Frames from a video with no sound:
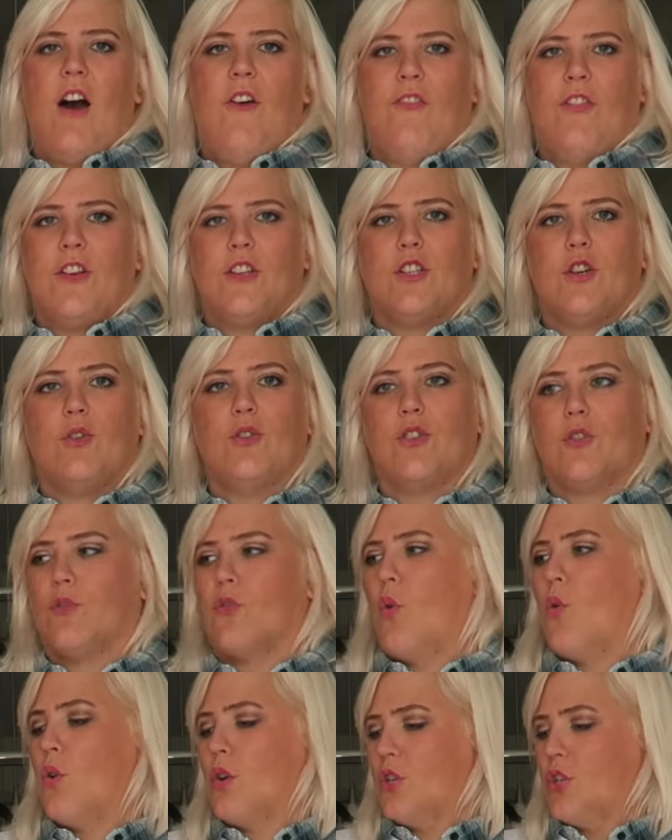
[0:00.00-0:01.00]
off the
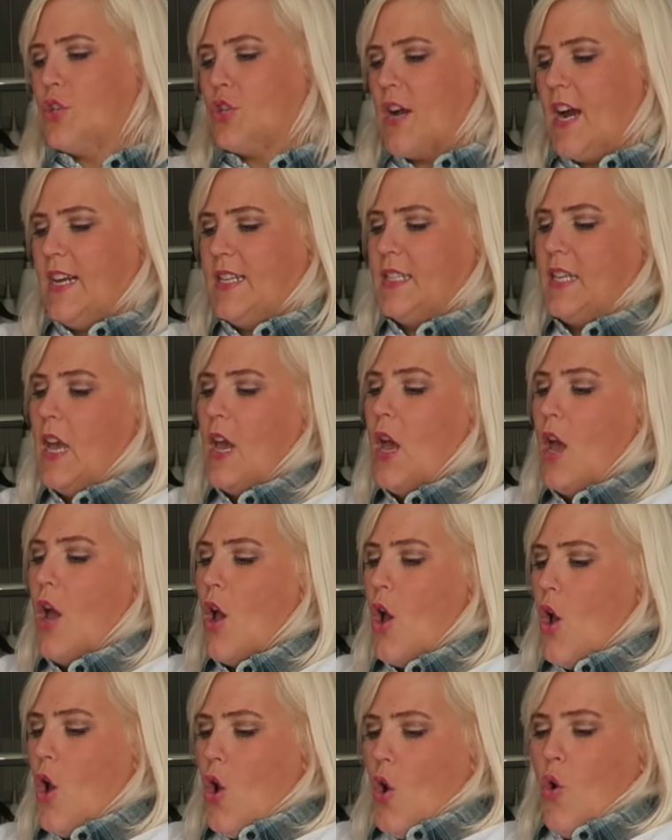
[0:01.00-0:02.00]
shoulder orange dress
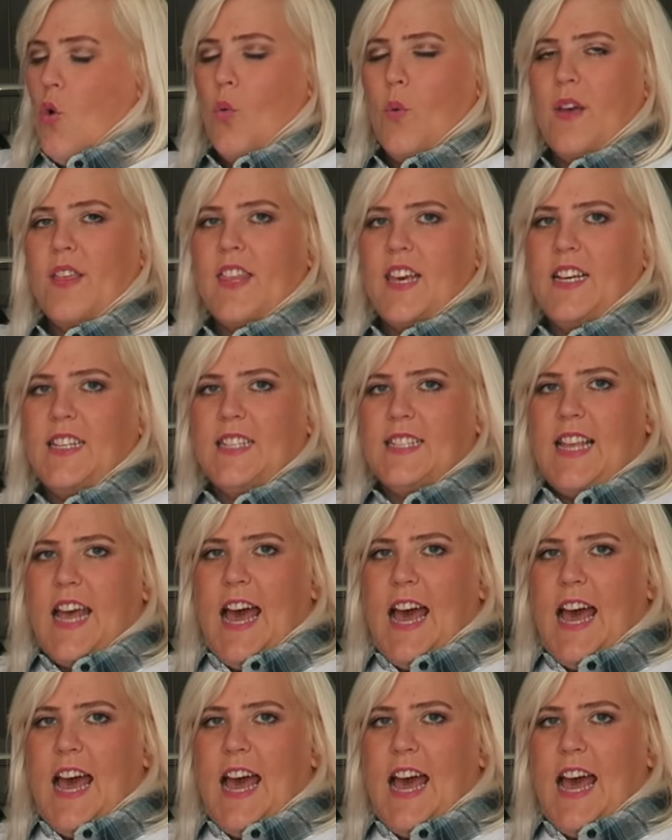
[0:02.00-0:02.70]
with a